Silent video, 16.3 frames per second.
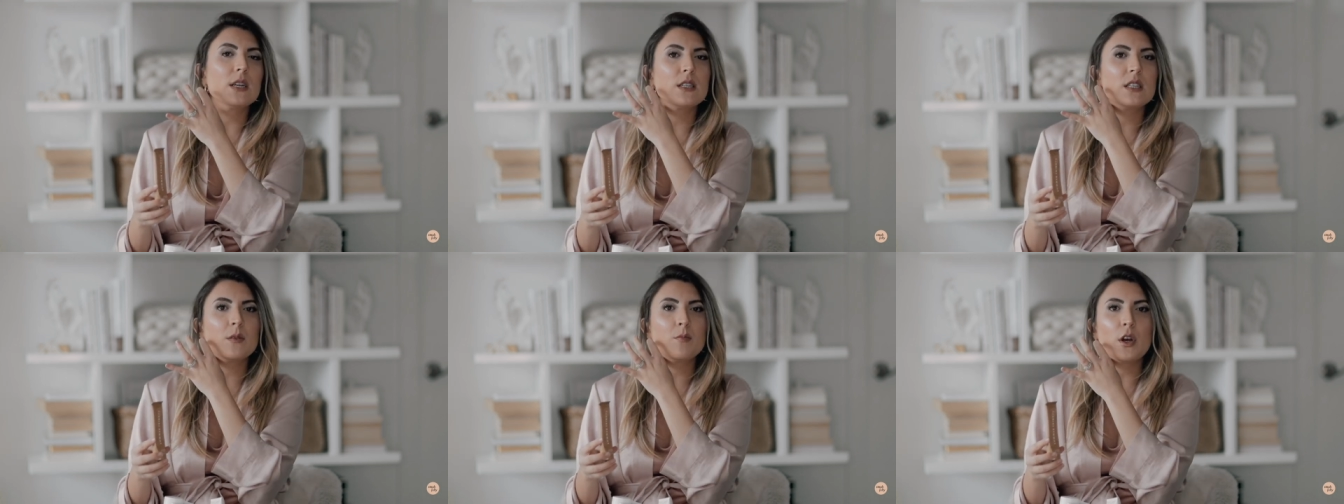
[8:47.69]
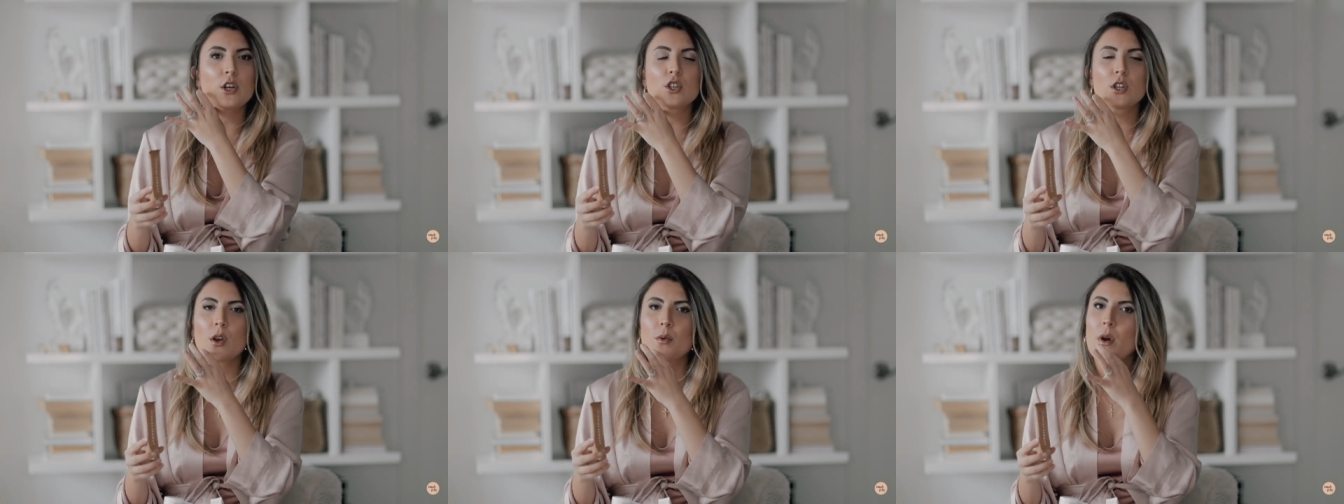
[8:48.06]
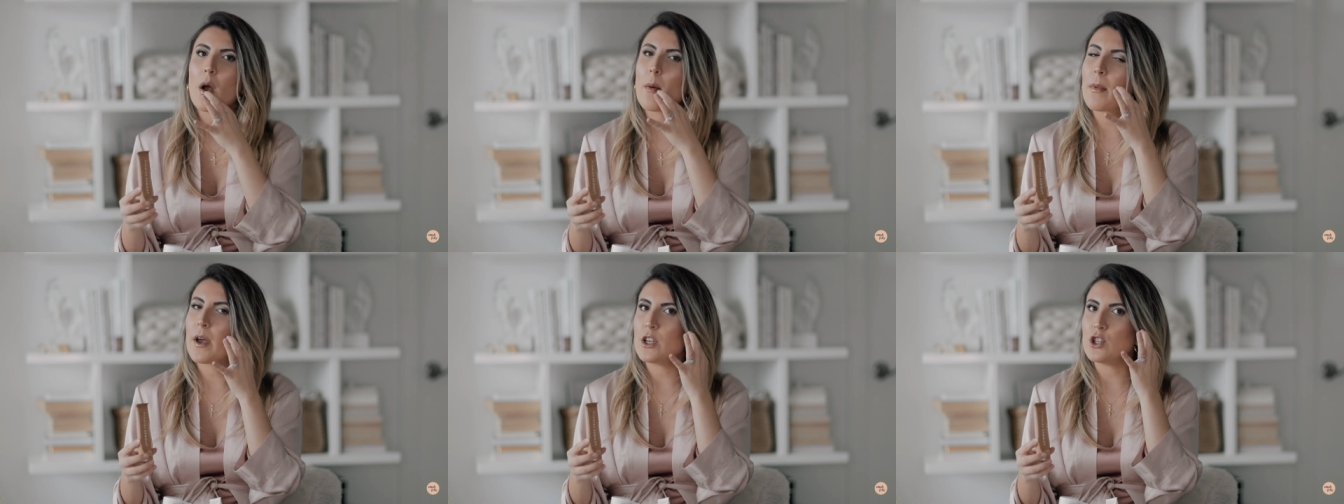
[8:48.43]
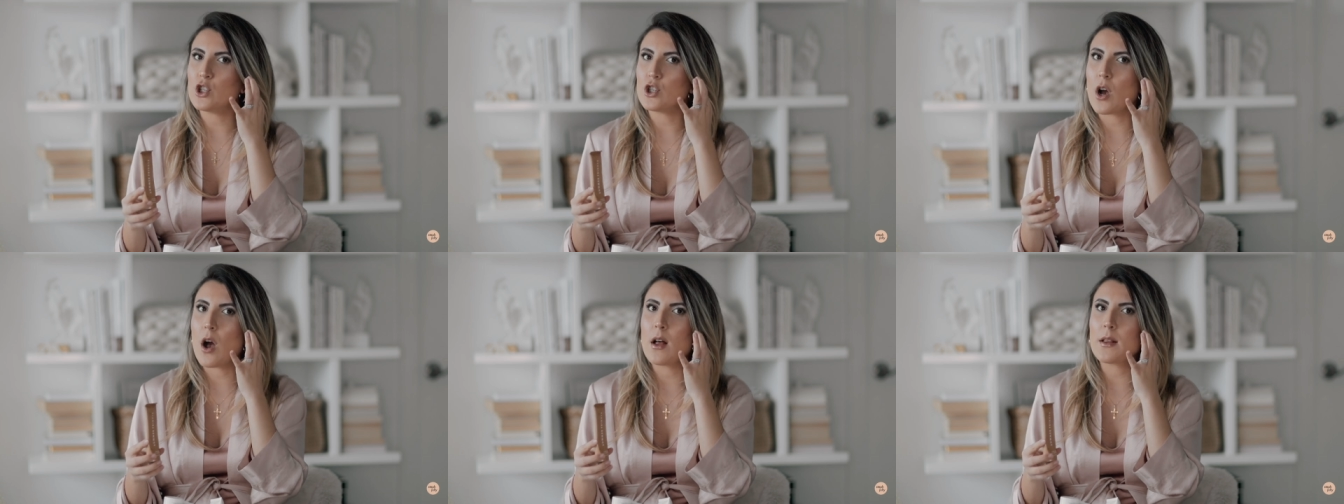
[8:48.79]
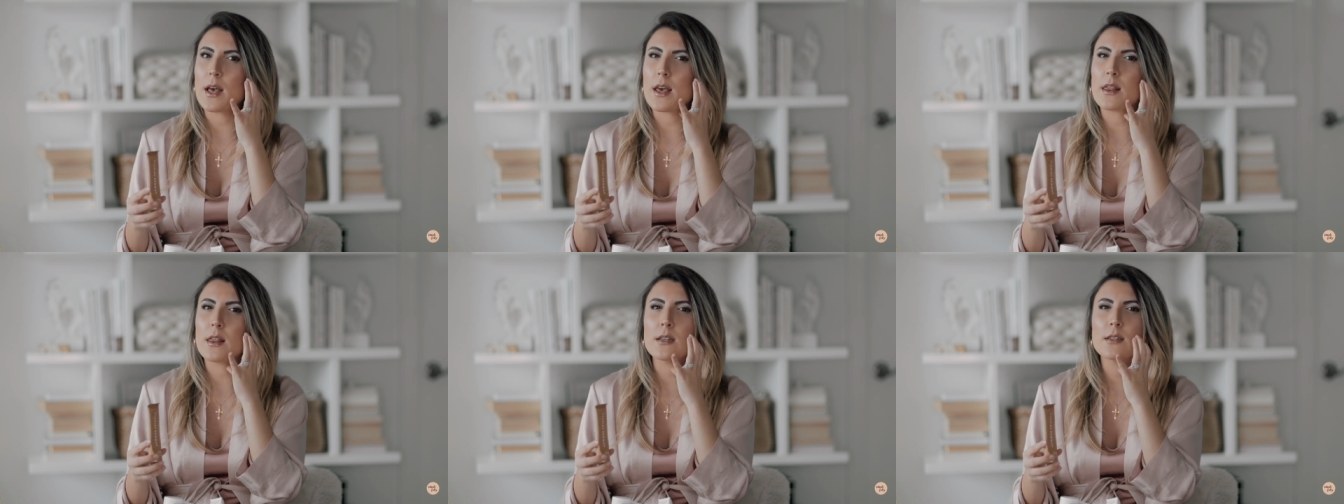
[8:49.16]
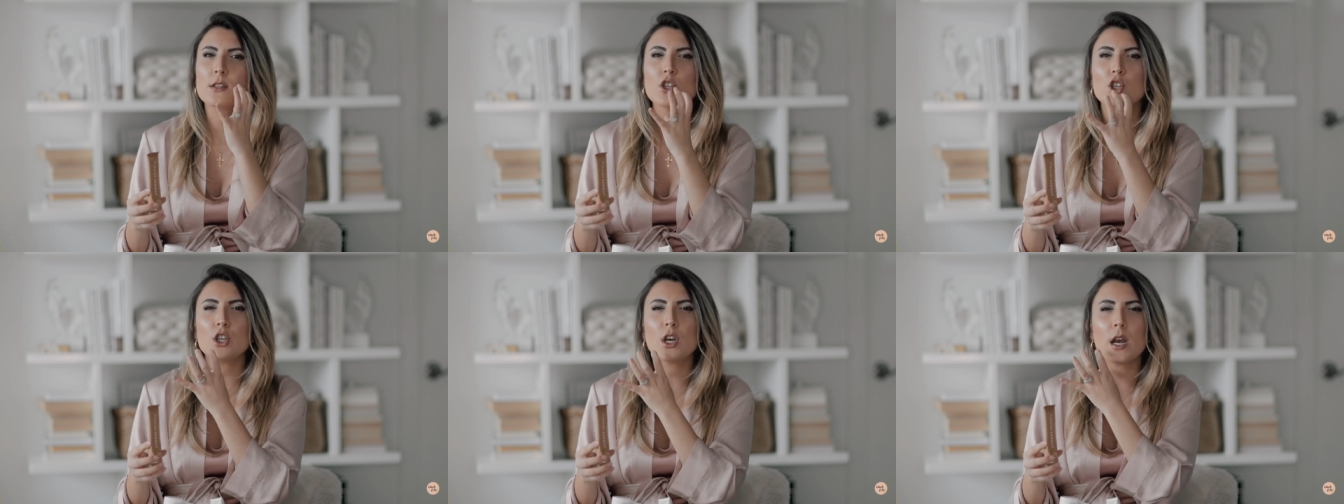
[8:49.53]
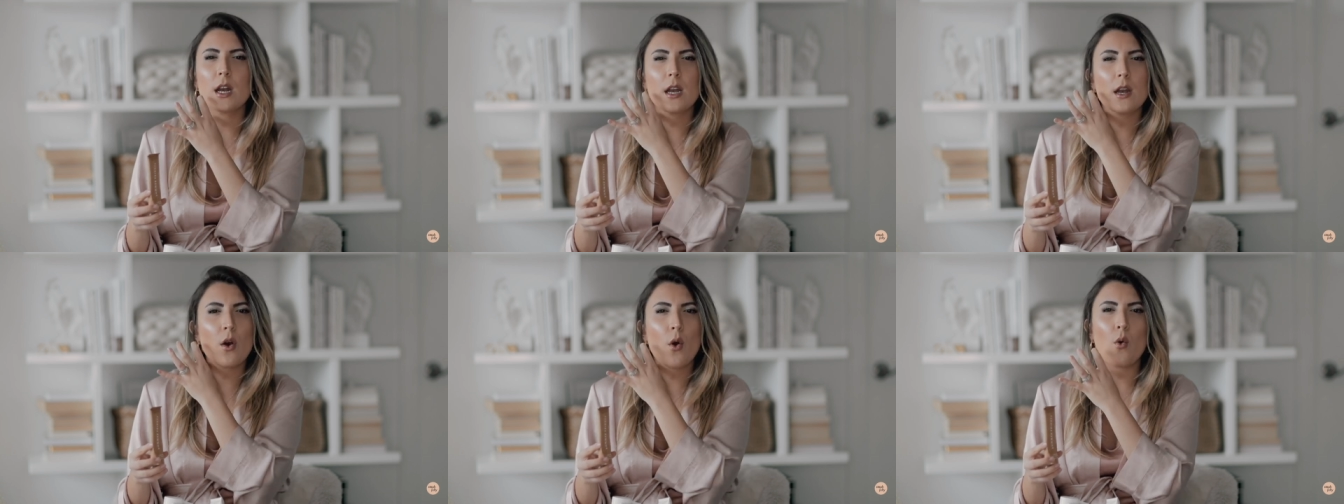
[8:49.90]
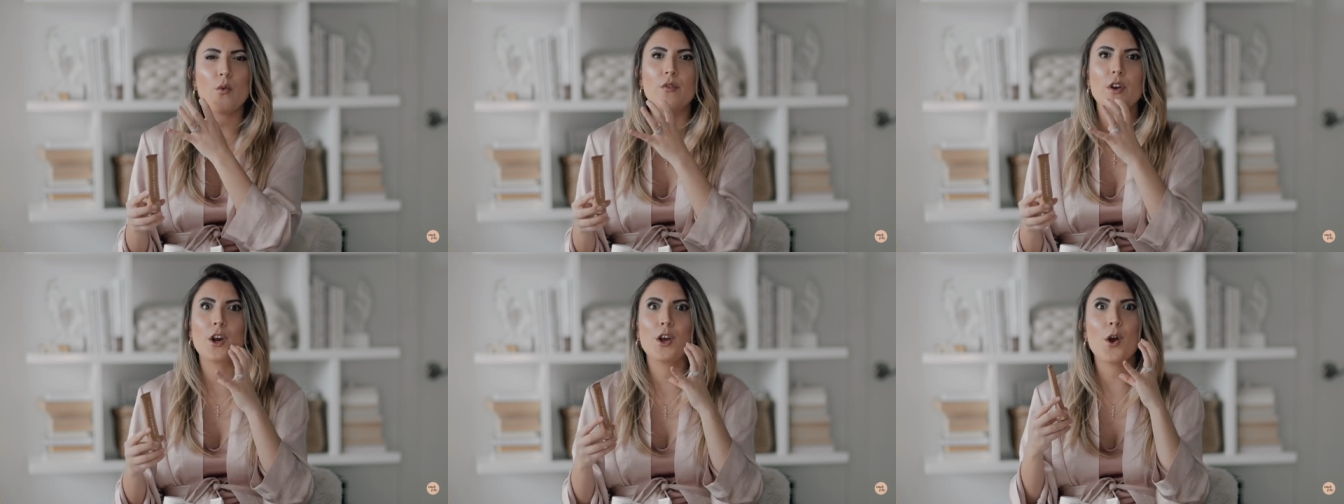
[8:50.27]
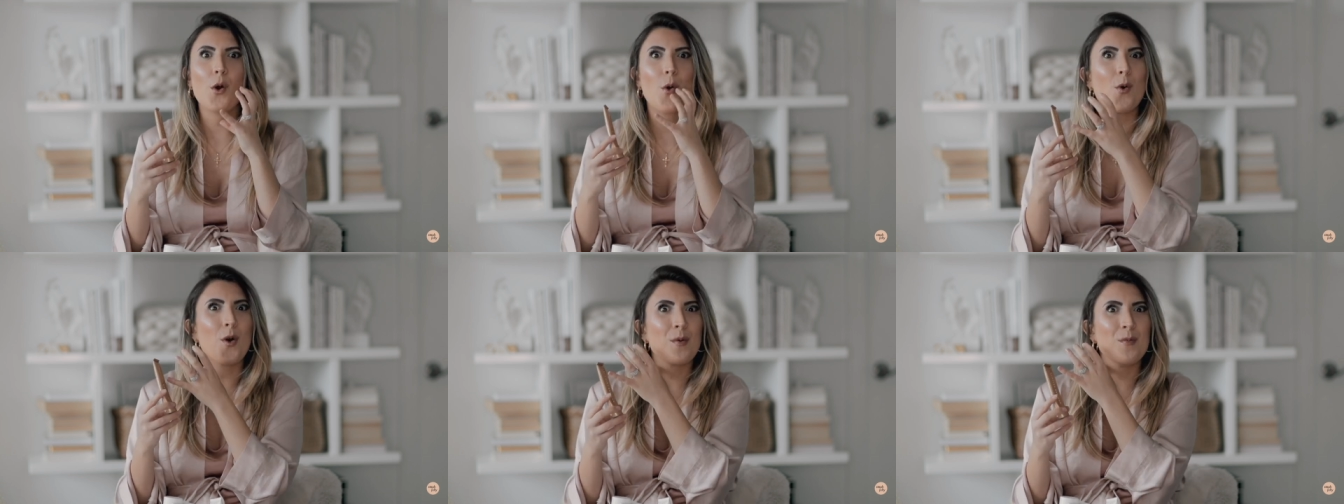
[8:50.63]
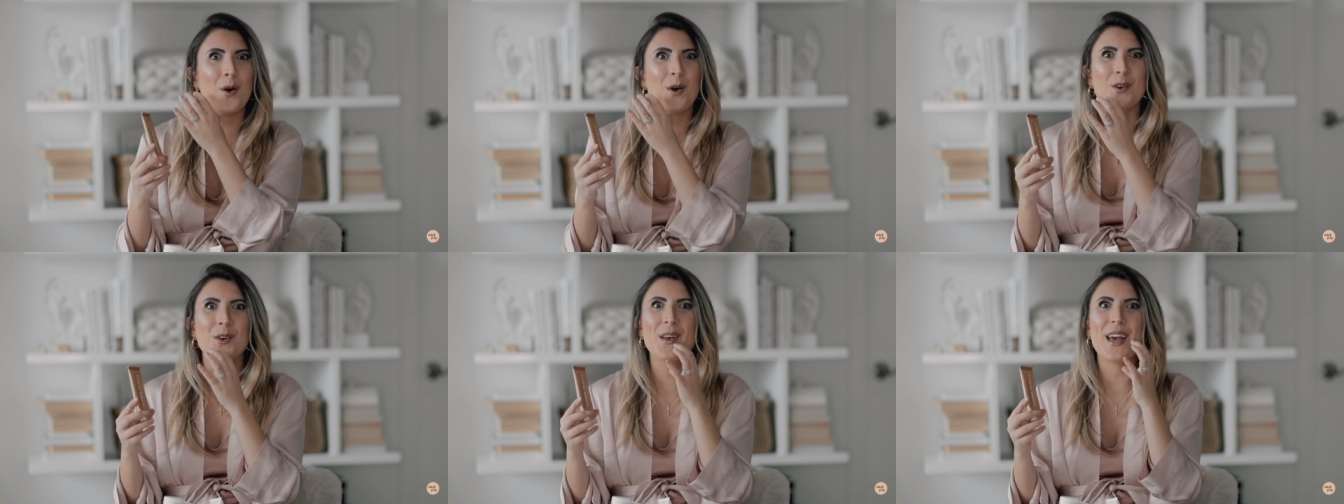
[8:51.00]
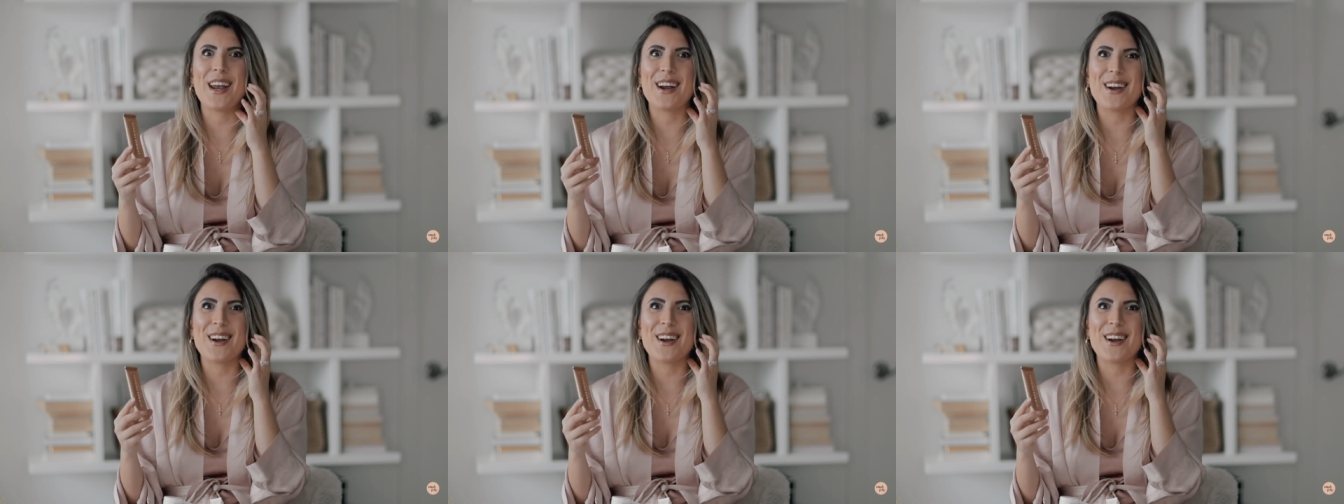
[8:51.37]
especially around my jaw, like this chin, very hormonal